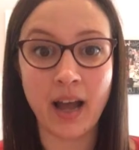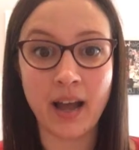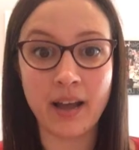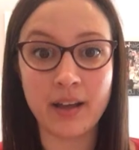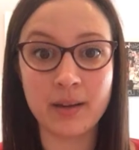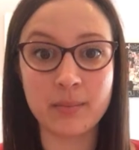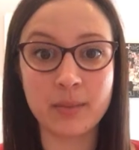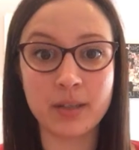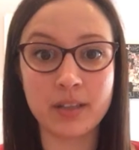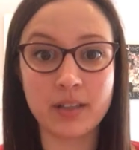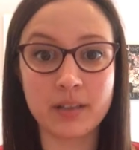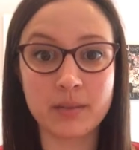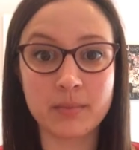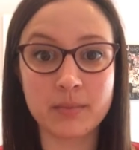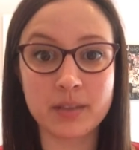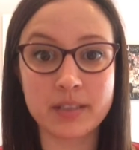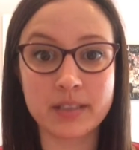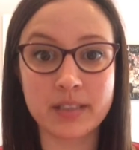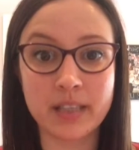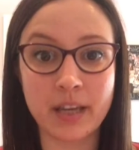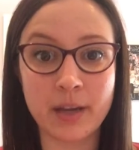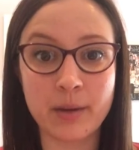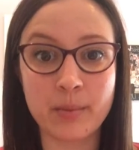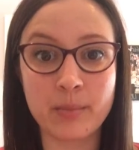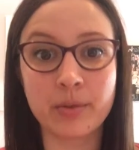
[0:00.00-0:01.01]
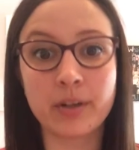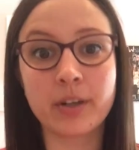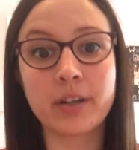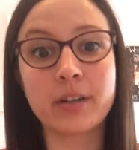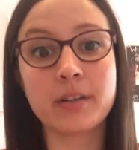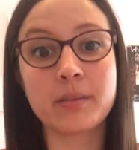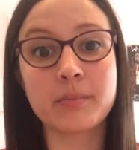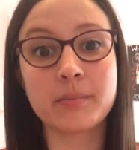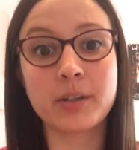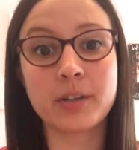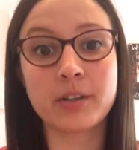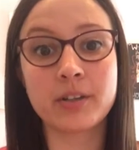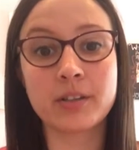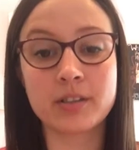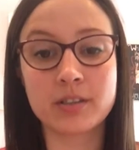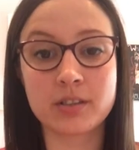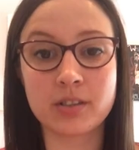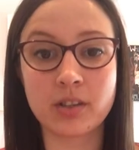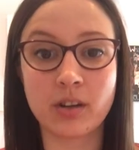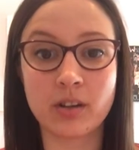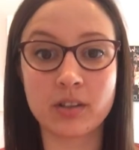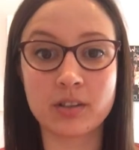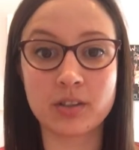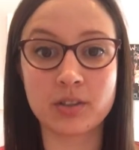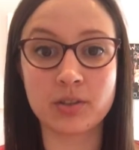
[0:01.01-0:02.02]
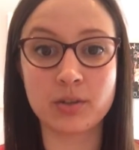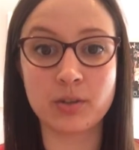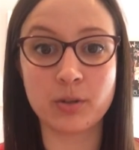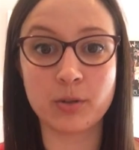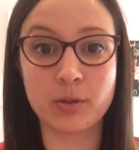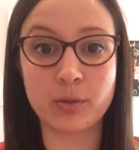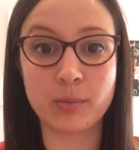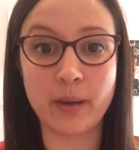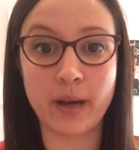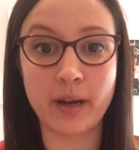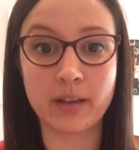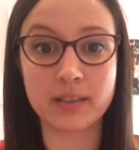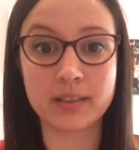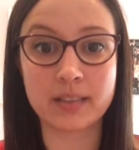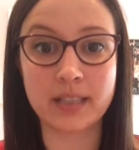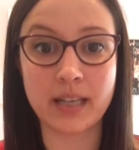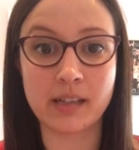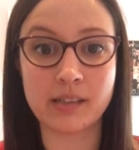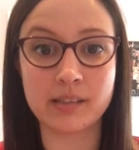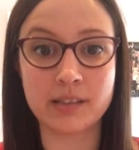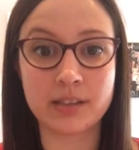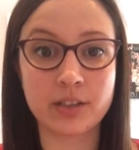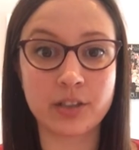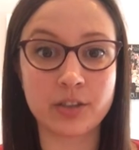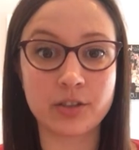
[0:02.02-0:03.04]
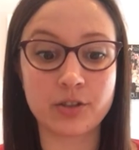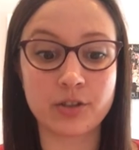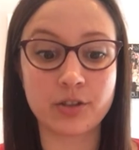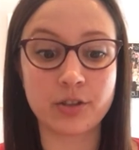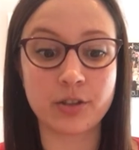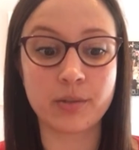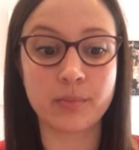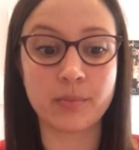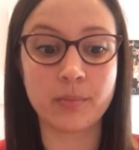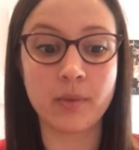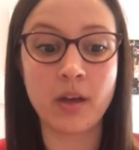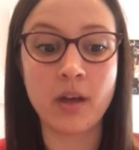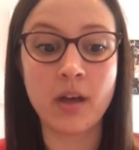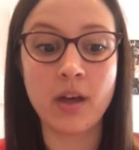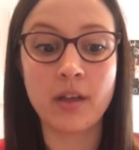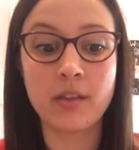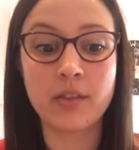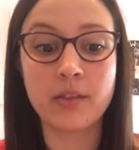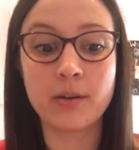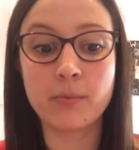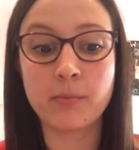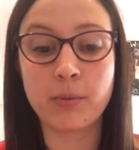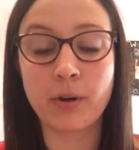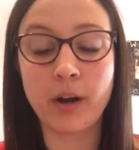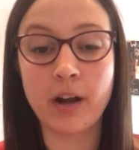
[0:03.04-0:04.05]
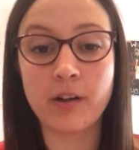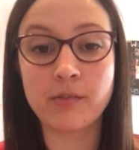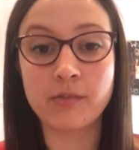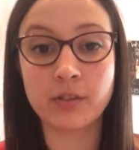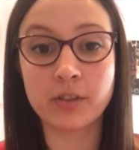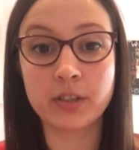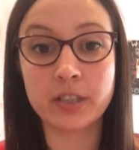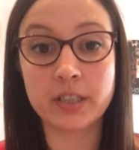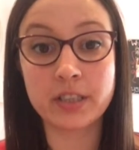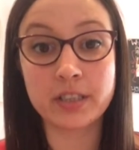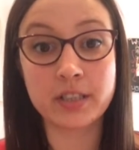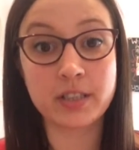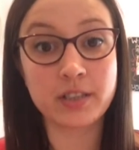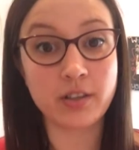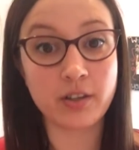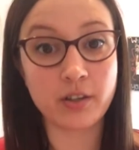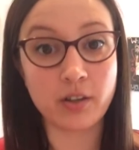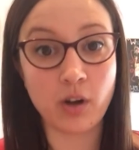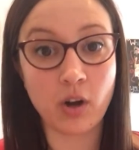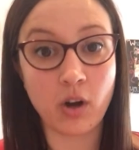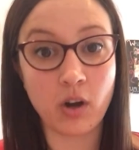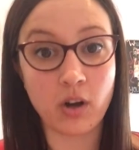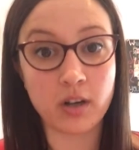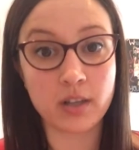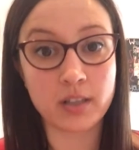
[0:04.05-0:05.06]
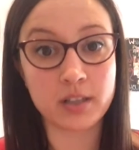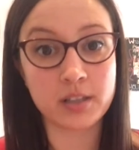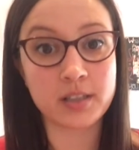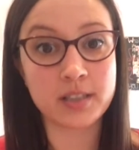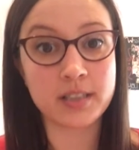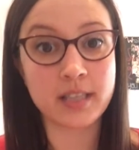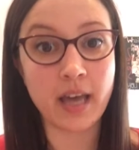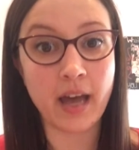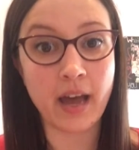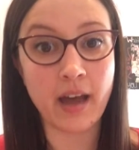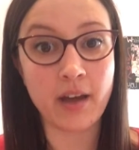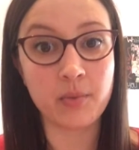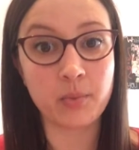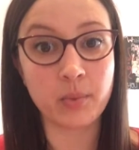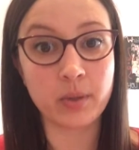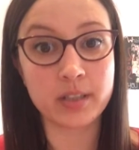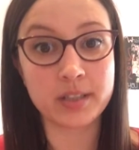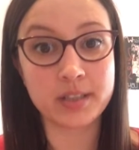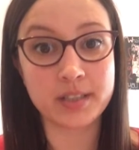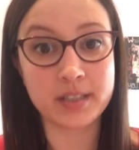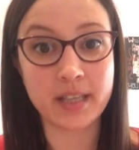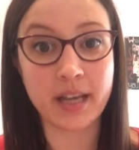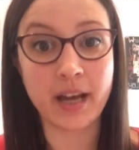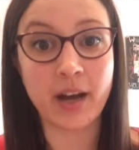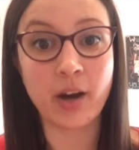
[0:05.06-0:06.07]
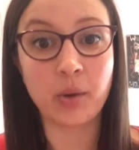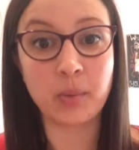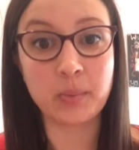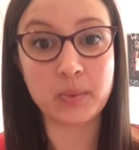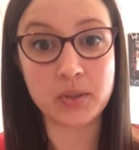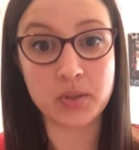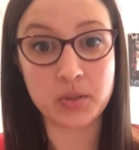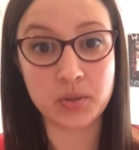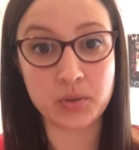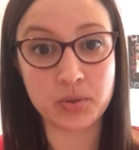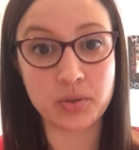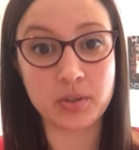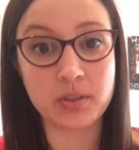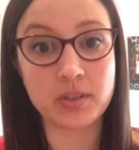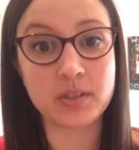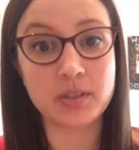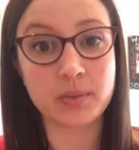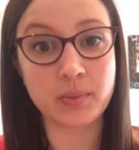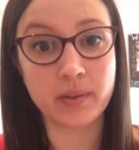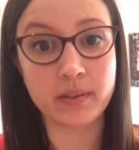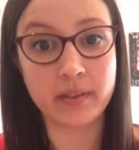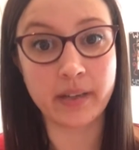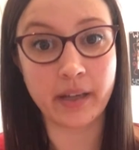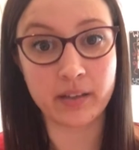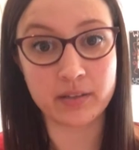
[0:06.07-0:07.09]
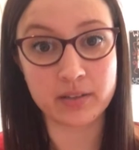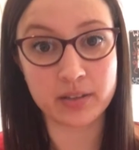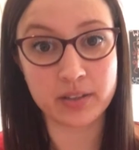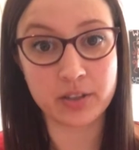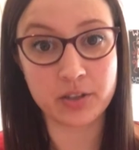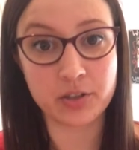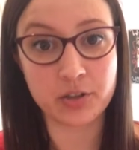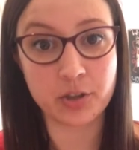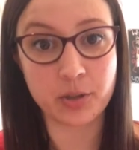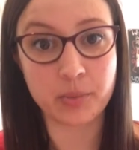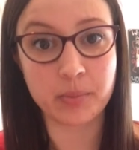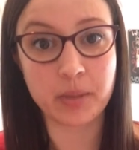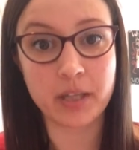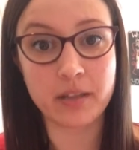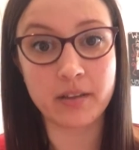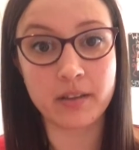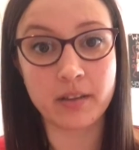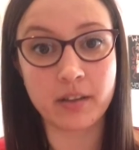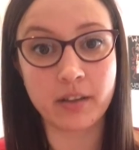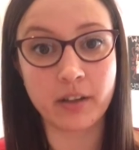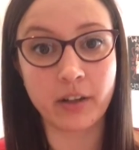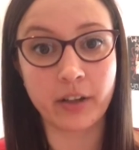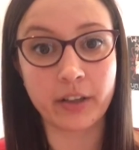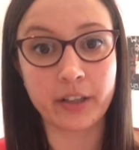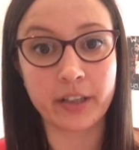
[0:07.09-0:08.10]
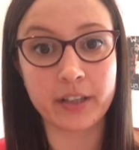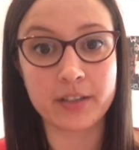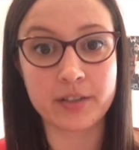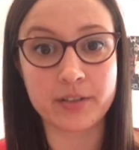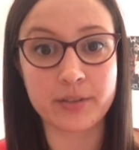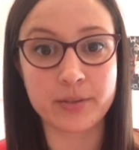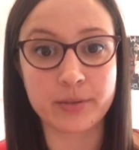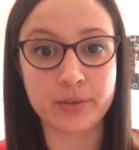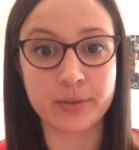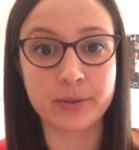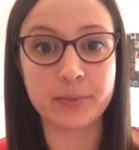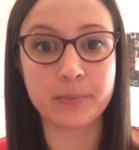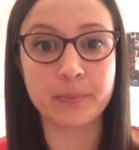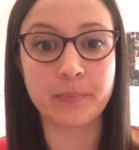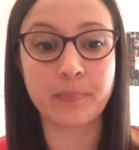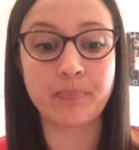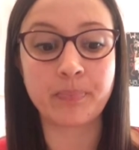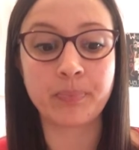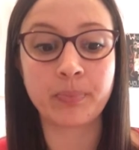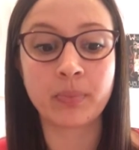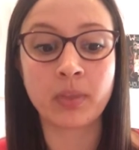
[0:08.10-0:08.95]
Hi, my name is Amber and I'm here to talk to you about Down syndrome, the prevalence, the cause, and ways to help students with Down syndrome in the classroom.